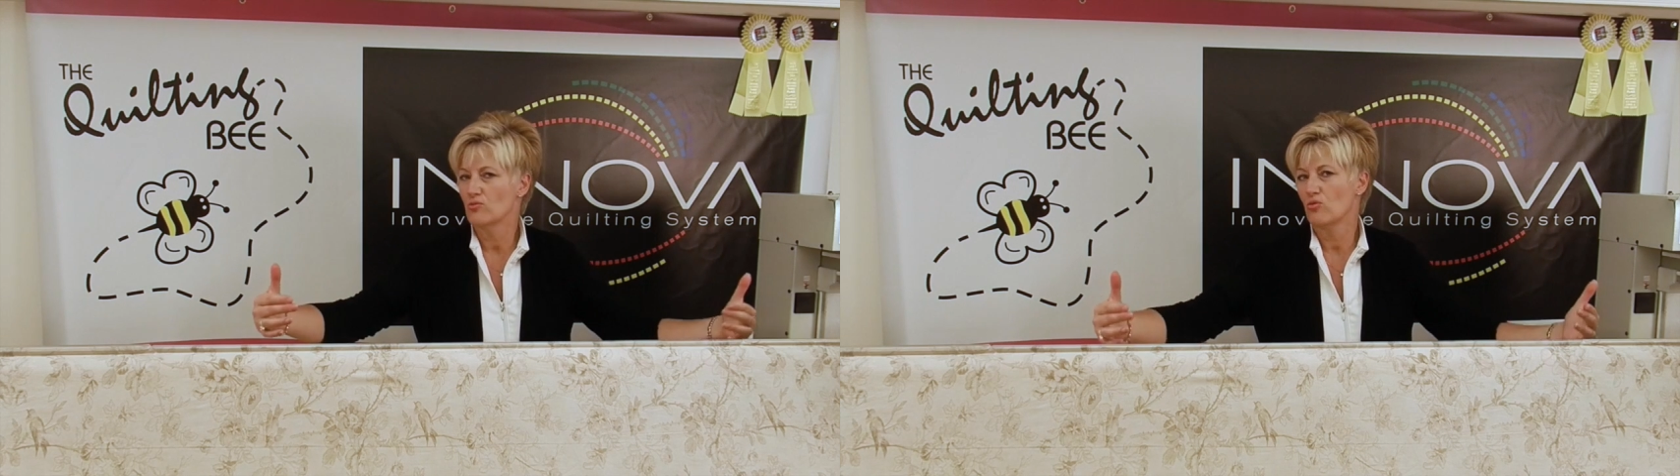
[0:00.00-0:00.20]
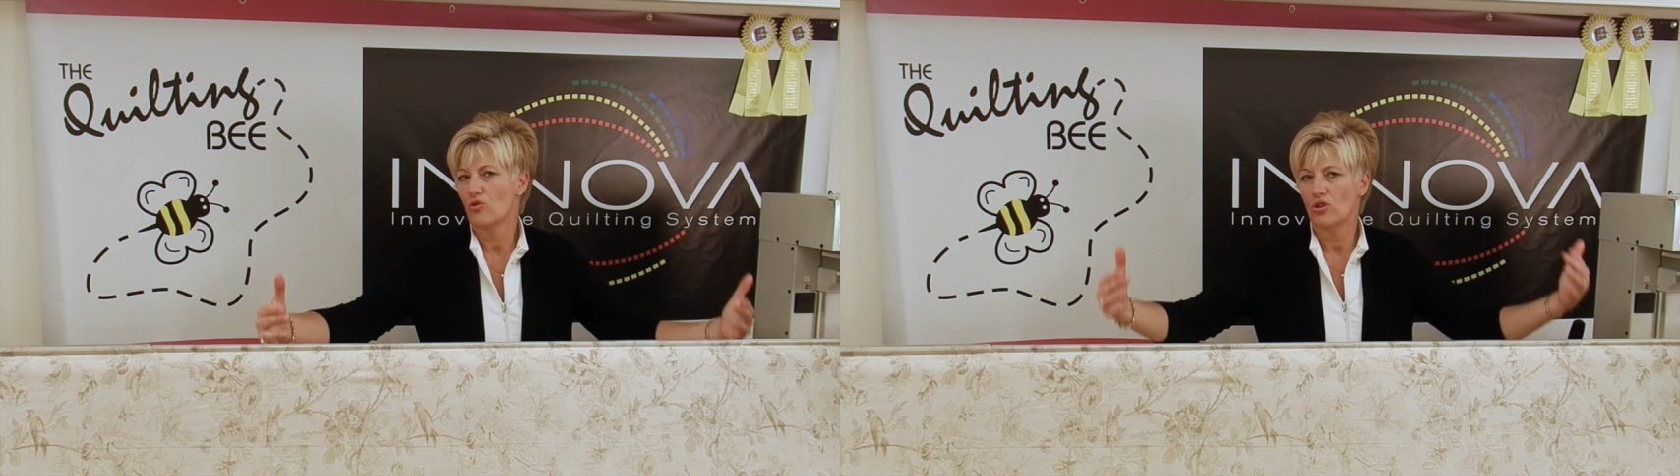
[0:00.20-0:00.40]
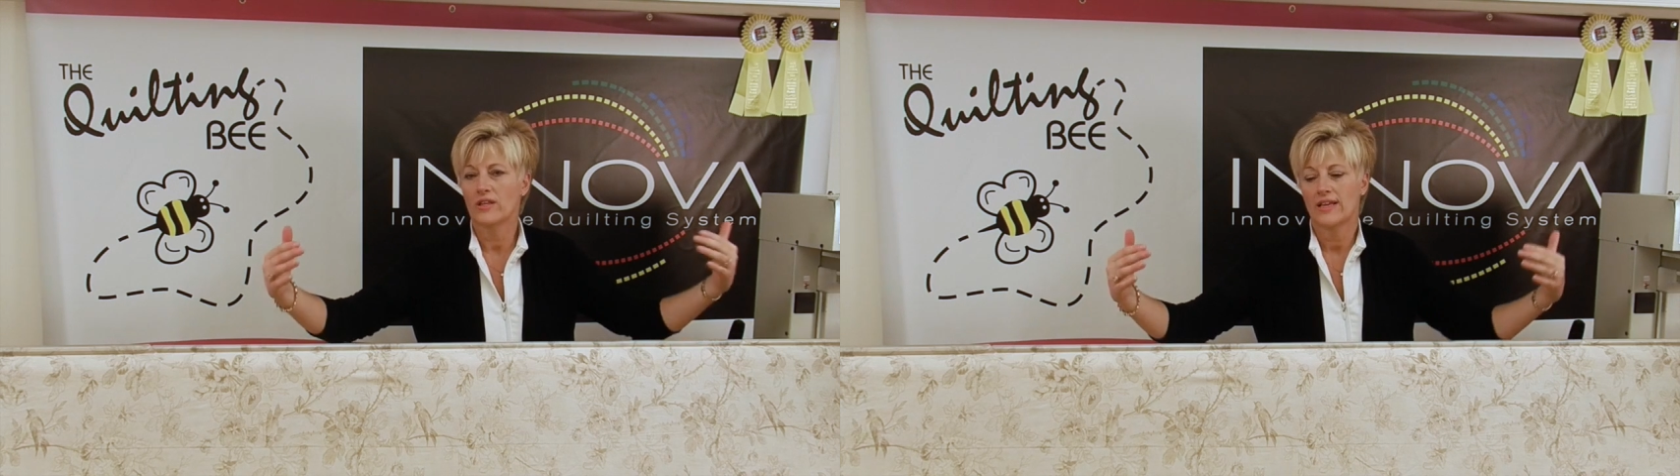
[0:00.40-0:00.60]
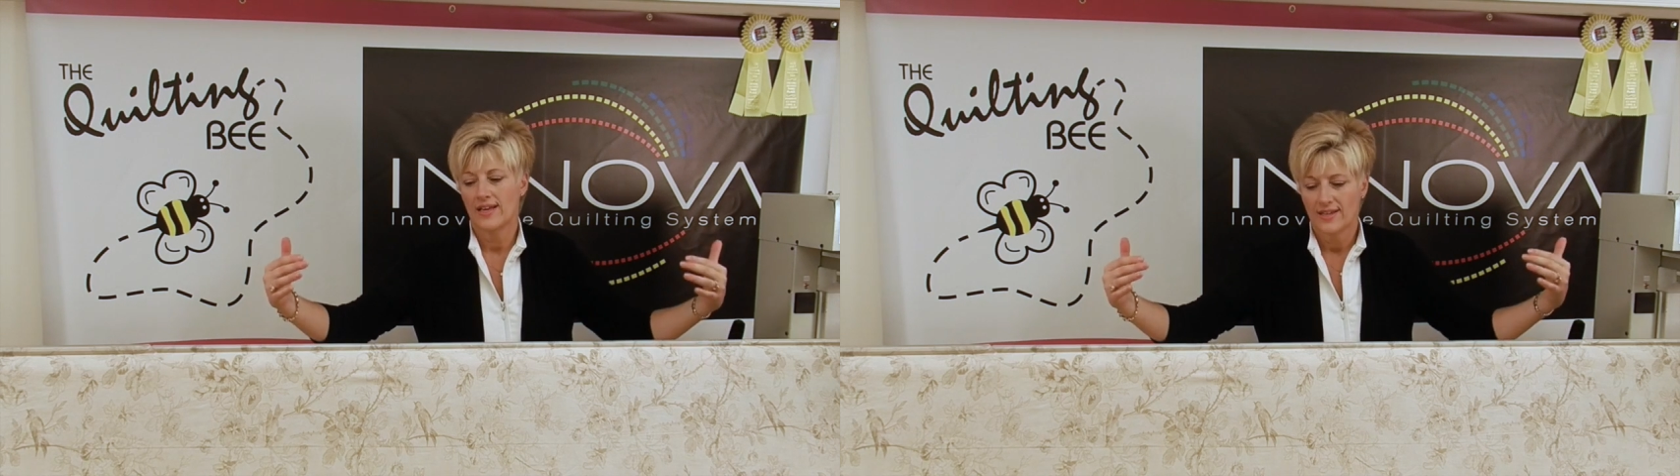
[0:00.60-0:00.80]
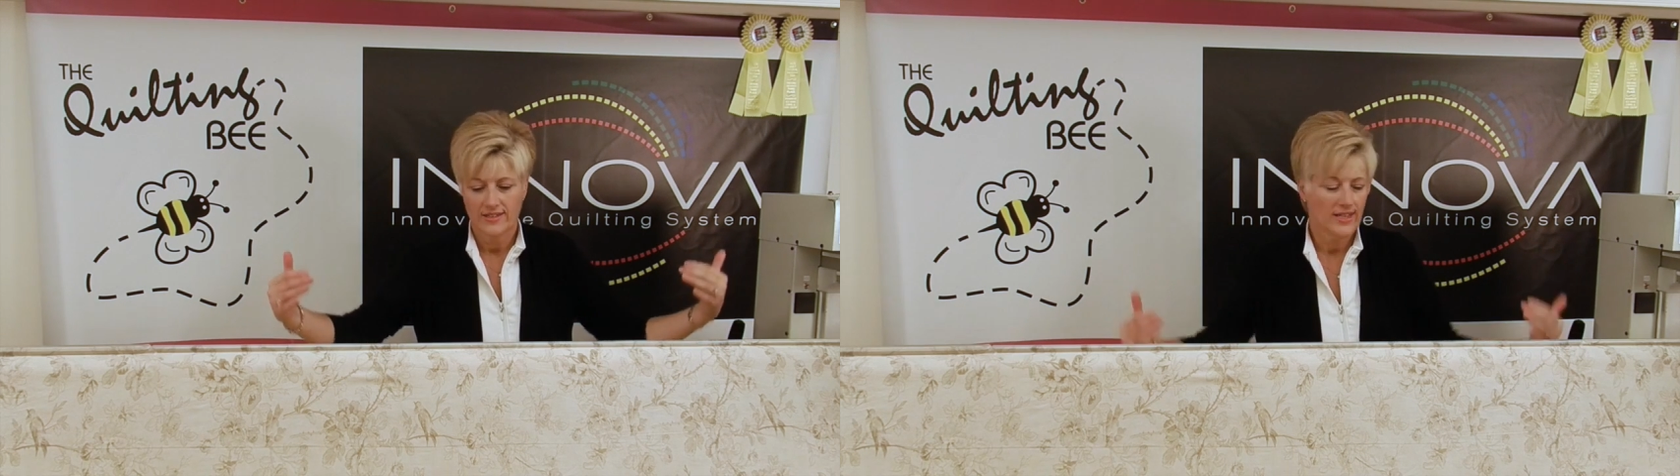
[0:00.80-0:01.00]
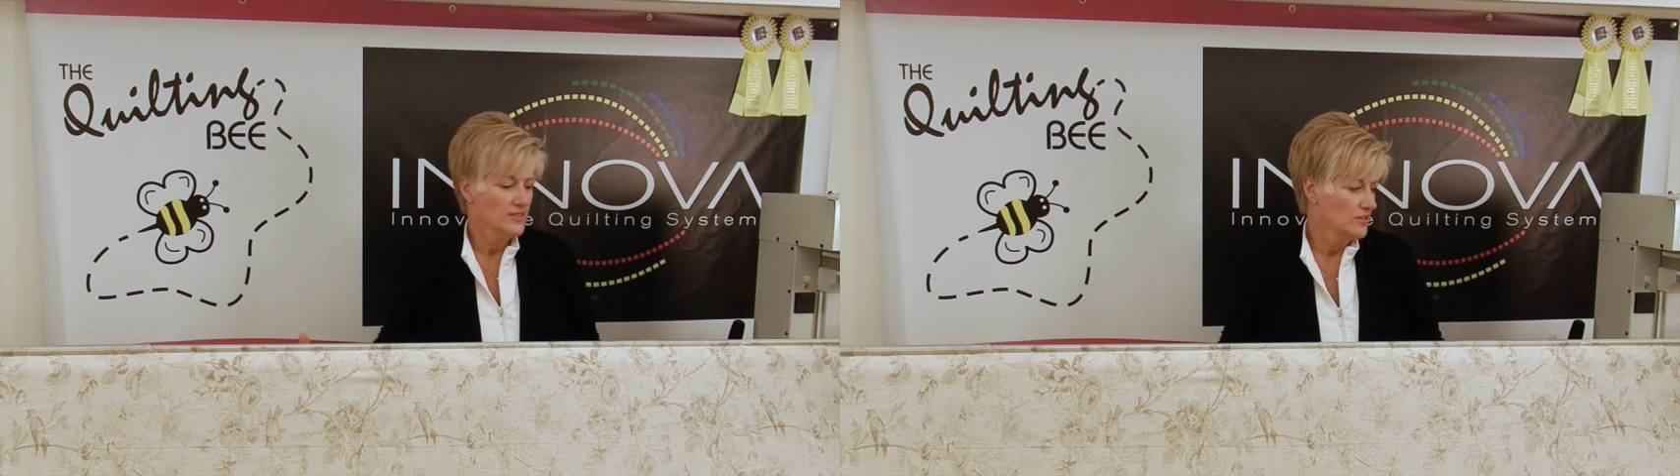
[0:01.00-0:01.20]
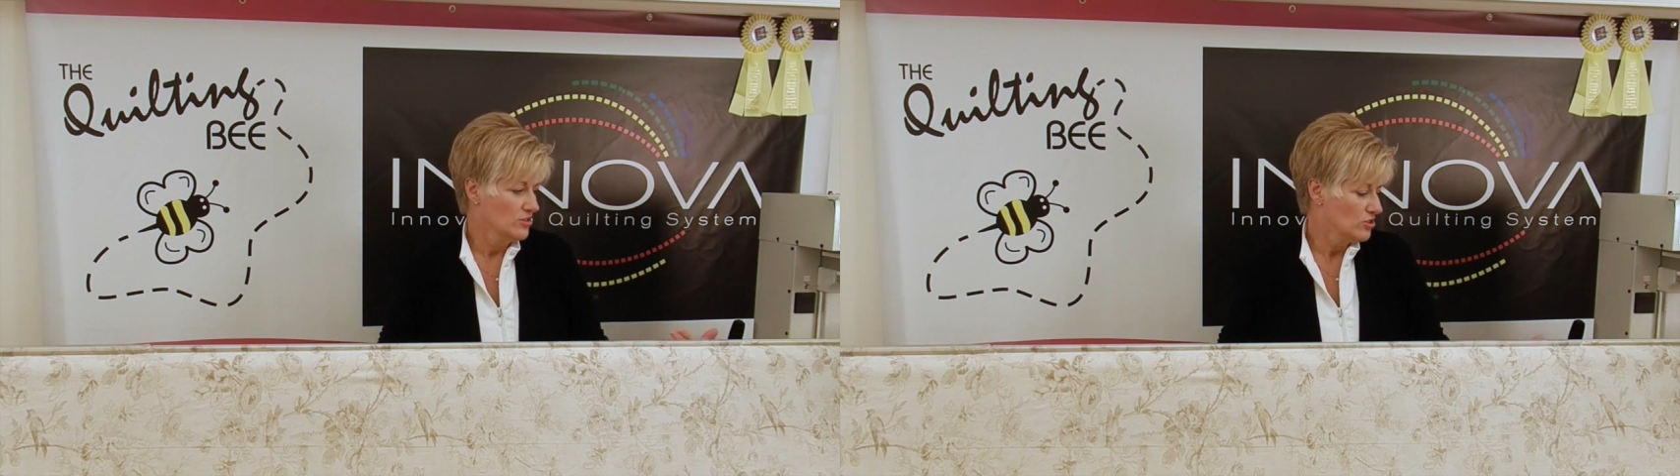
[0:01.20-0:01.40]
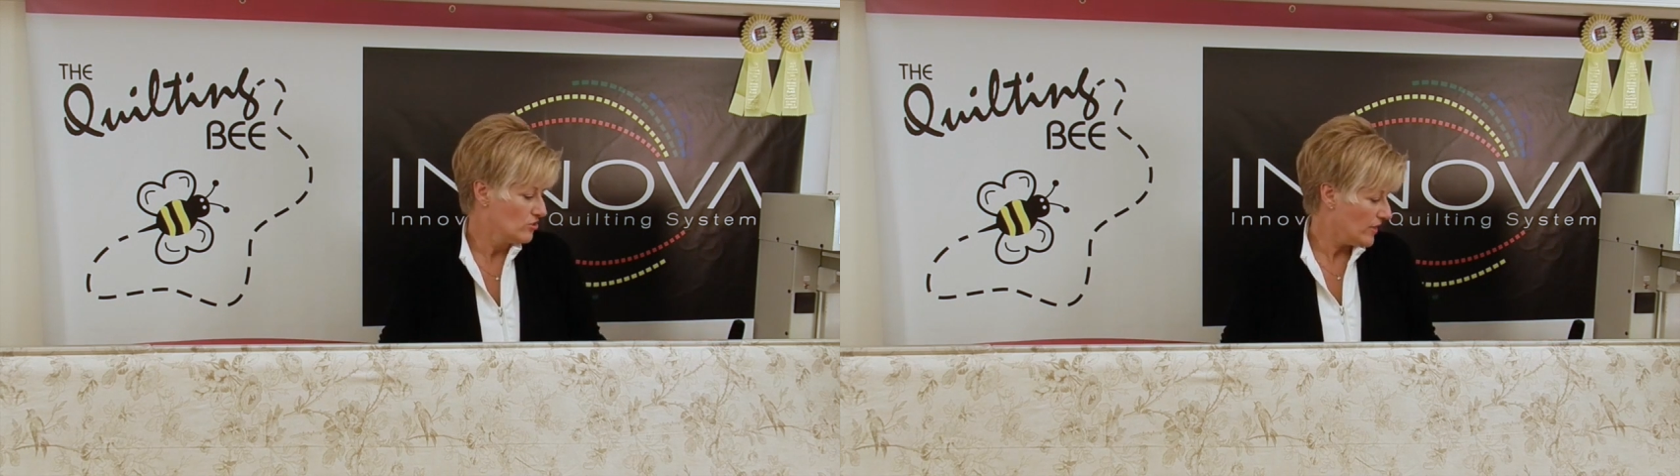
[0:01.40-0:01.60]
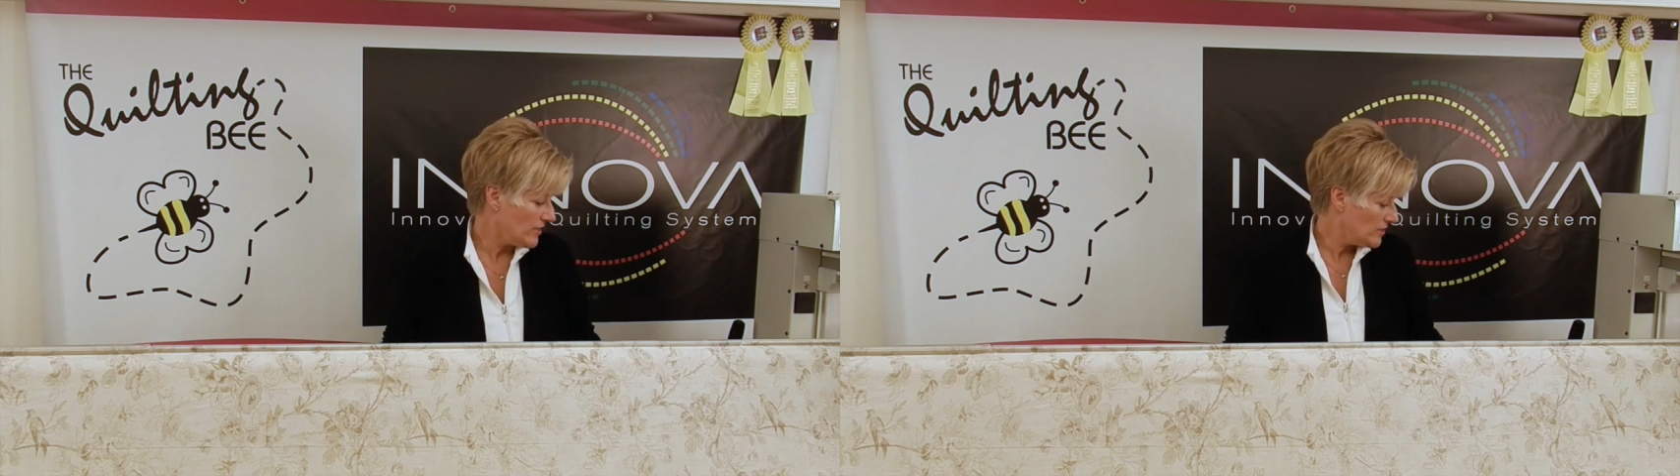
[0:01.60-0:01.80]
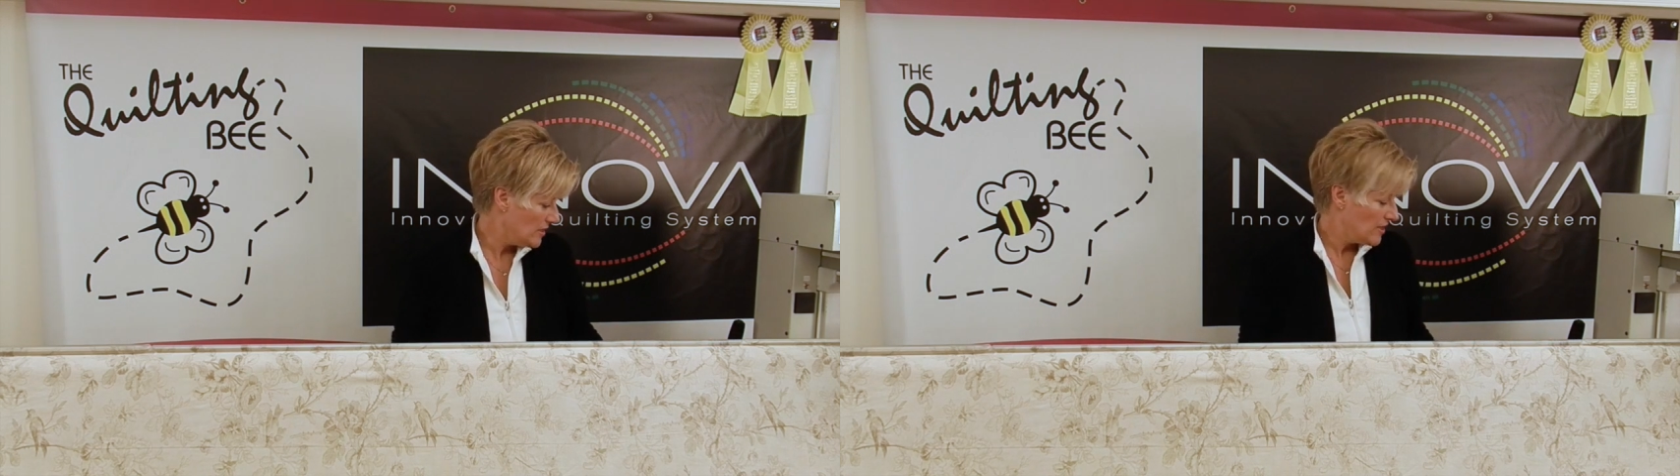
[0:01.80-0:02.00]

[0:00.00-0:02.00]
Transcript: the roll nice and straight.